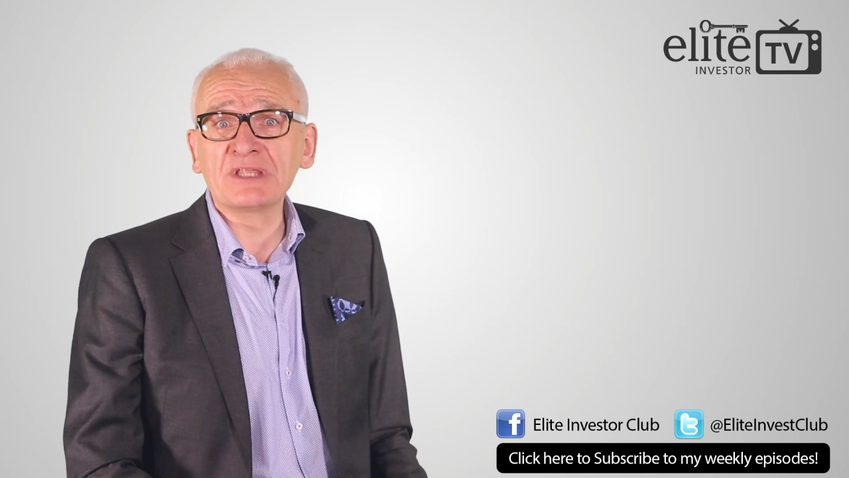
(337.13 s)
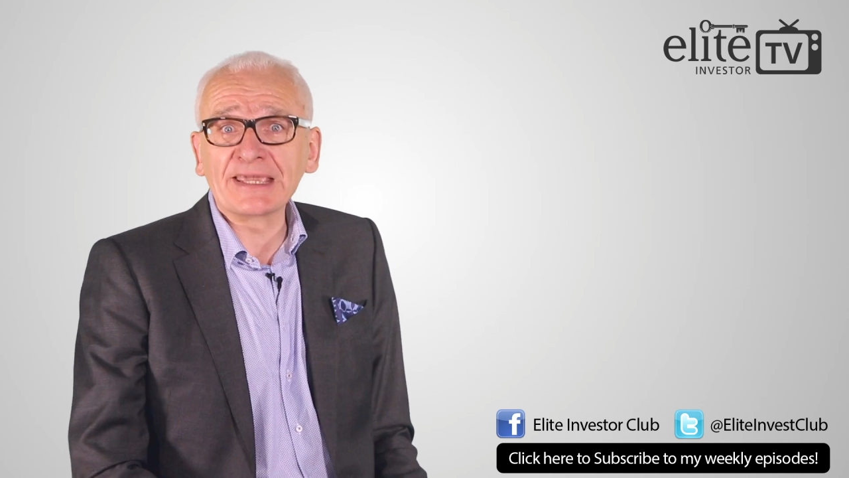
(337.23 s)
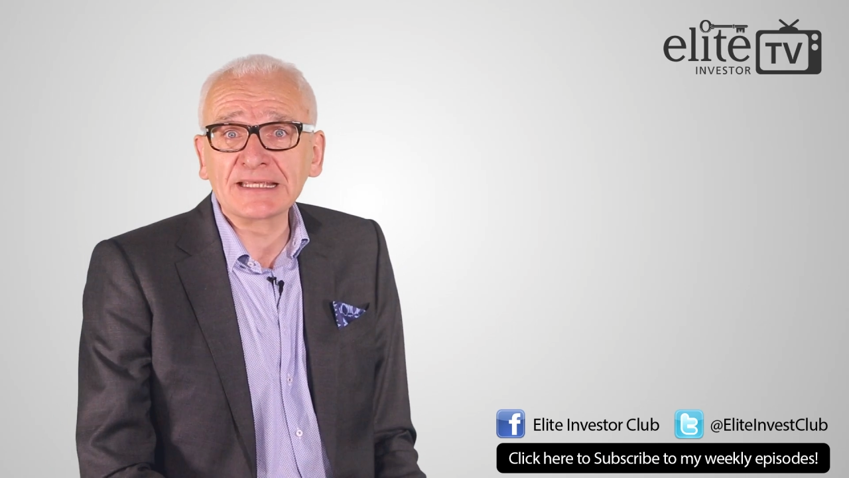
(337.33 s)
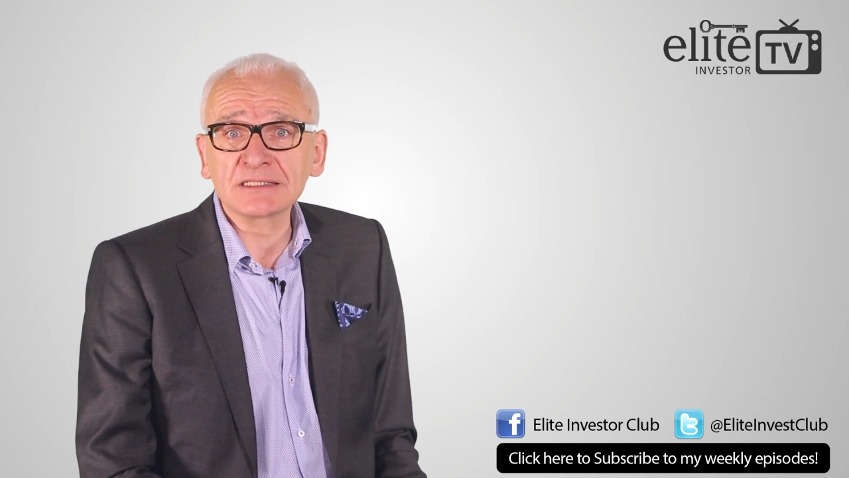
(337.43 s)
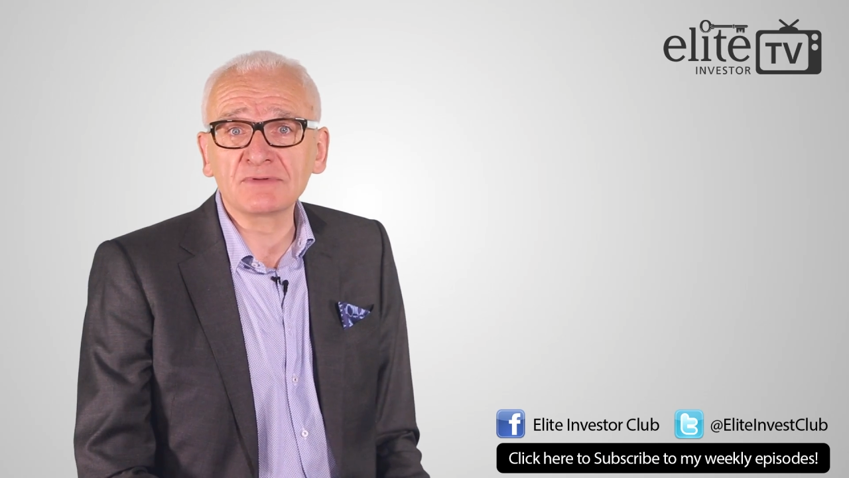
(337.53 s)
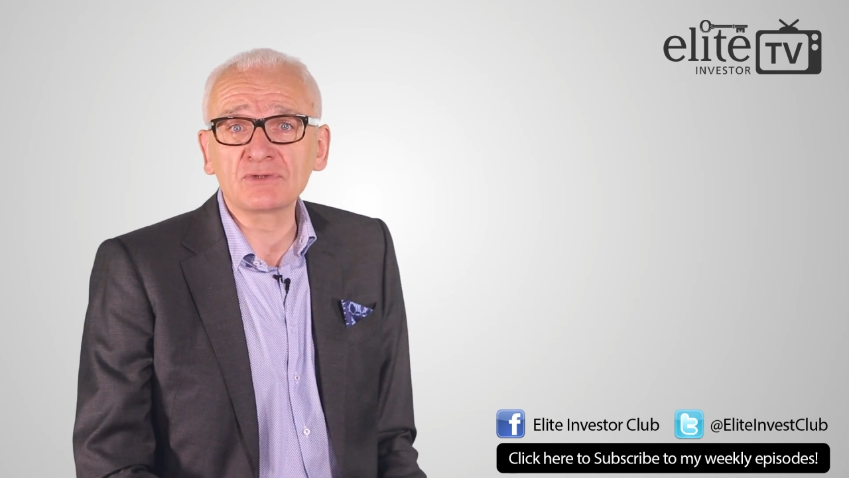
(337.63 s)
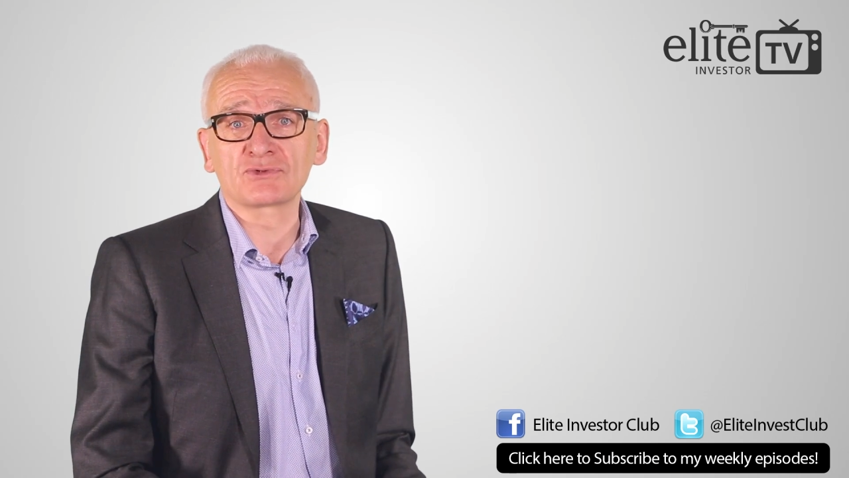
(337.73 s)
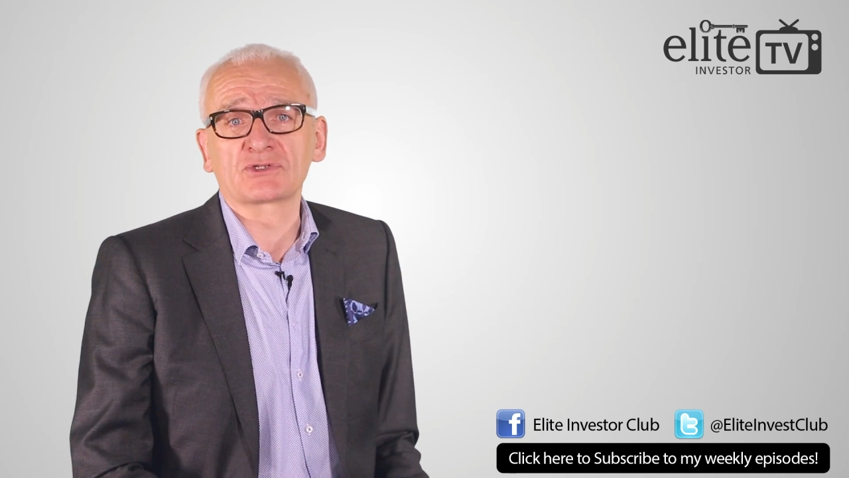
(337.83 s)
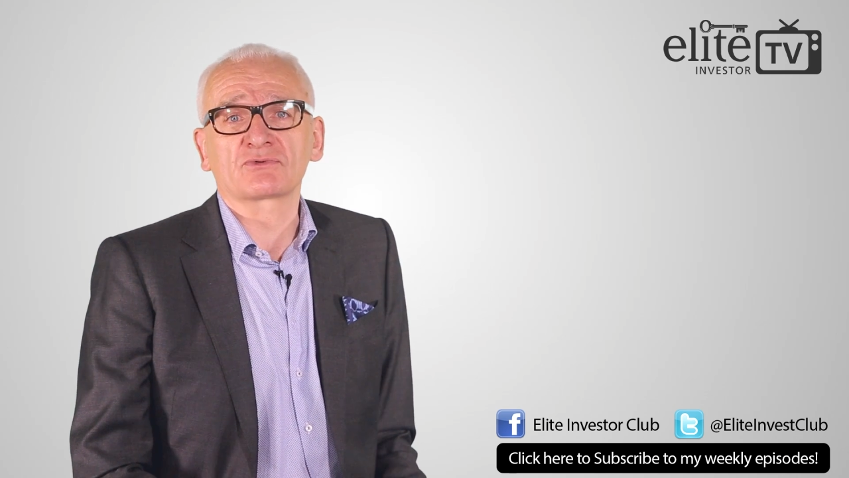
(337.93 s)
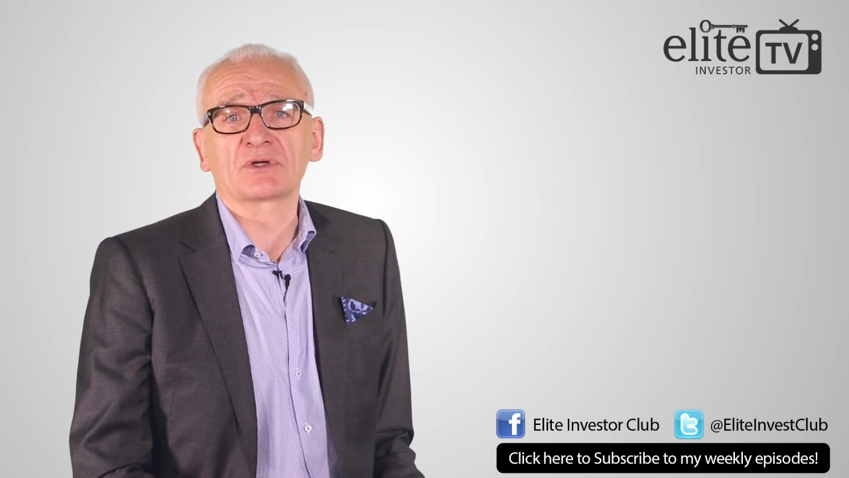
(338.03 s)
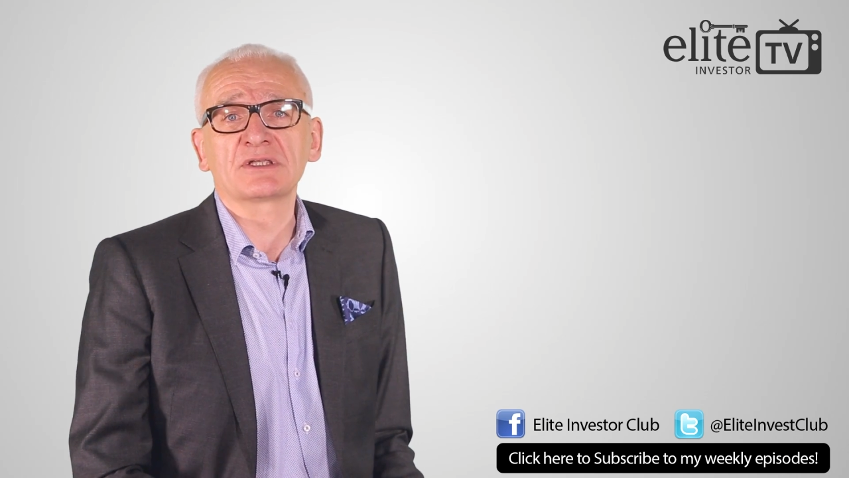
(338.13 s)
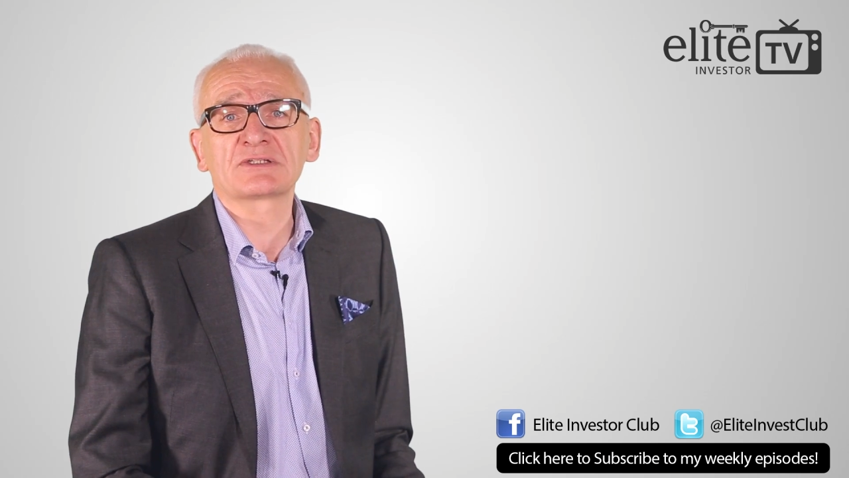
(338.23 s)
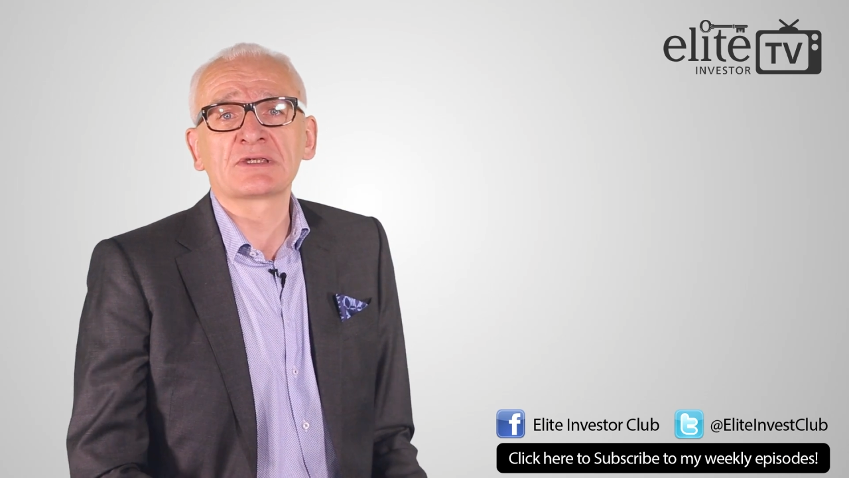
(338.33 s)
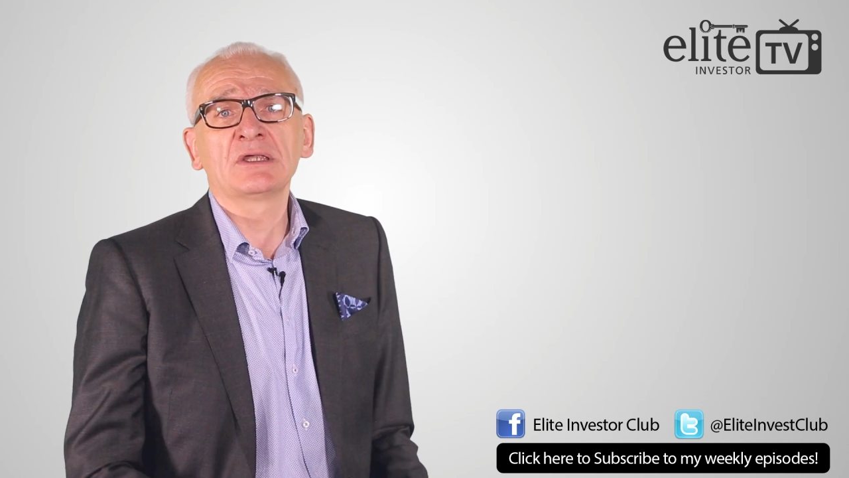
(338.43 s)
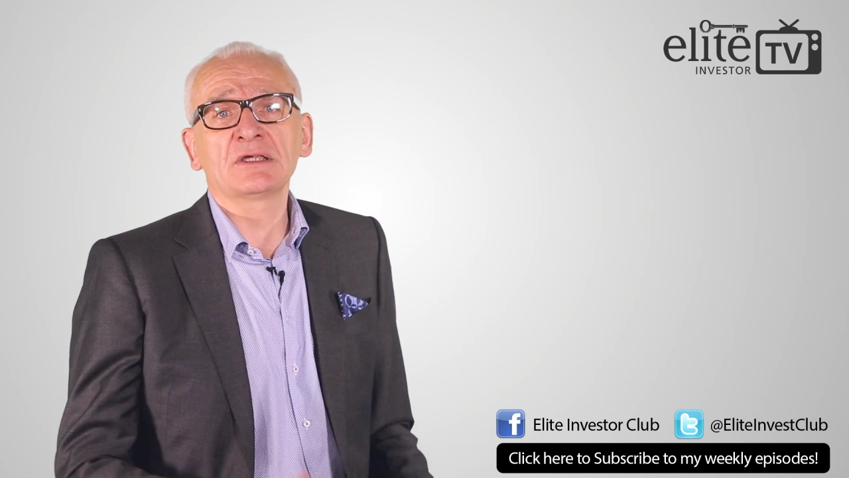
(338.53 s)
negative interest
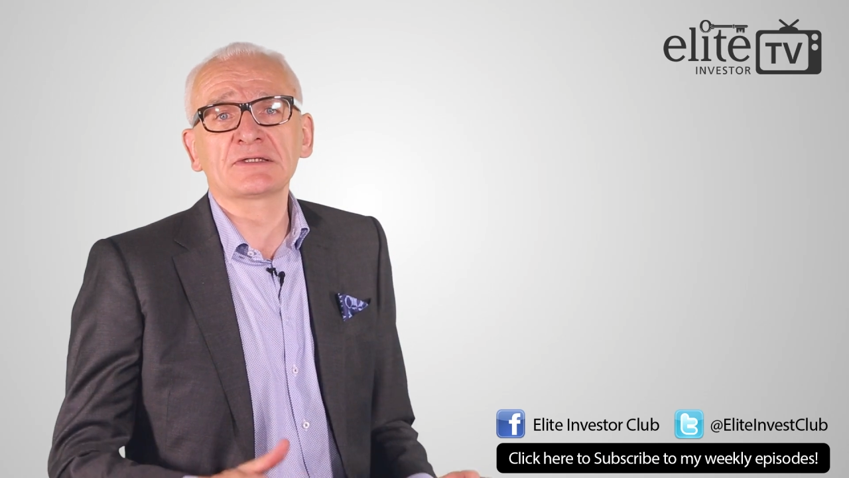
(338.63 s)
rates